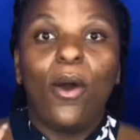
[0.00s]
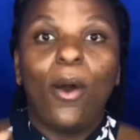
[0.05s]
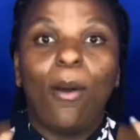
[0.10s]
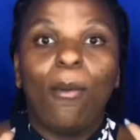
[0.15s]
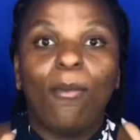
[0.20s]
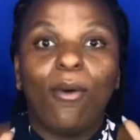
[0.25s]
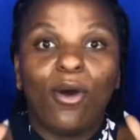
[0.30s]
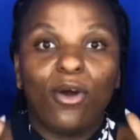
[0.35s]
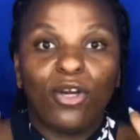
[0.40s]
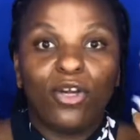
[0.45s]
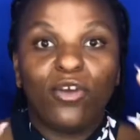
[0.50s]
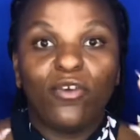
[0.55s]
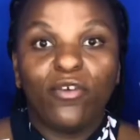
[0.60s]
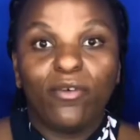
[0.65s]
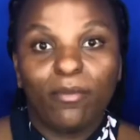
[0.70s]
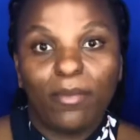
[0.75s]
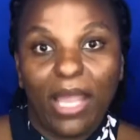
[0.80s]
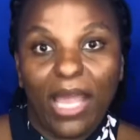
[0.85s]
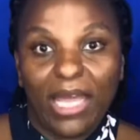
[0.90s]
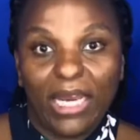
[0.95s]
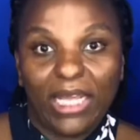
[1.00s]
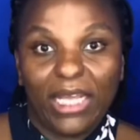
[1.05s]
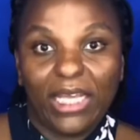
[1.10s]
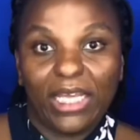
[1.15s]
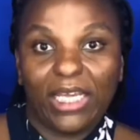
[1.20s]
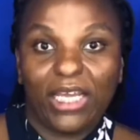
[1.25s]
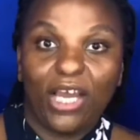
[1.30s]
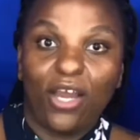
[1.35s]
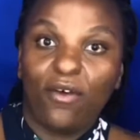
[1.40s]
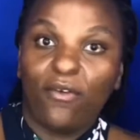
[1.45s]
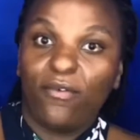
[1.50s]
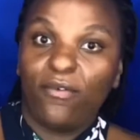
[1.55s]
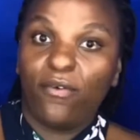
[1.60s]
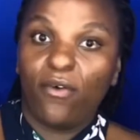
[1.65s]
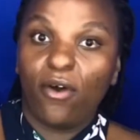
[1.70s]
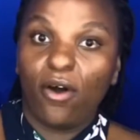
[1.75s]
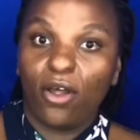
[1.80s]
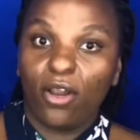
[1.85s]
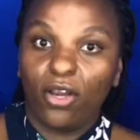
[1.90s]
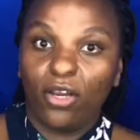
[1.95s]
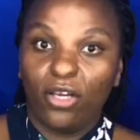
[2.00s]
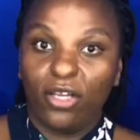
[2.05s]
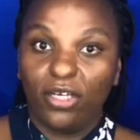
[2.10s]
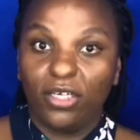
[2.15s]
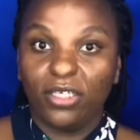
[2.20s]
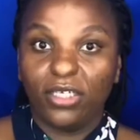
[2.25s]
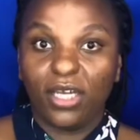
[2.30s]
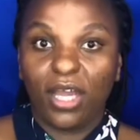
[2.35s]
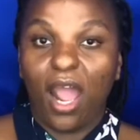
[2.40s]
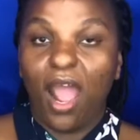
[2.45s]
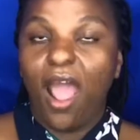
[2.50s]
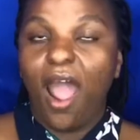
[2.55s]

monochromatic fall look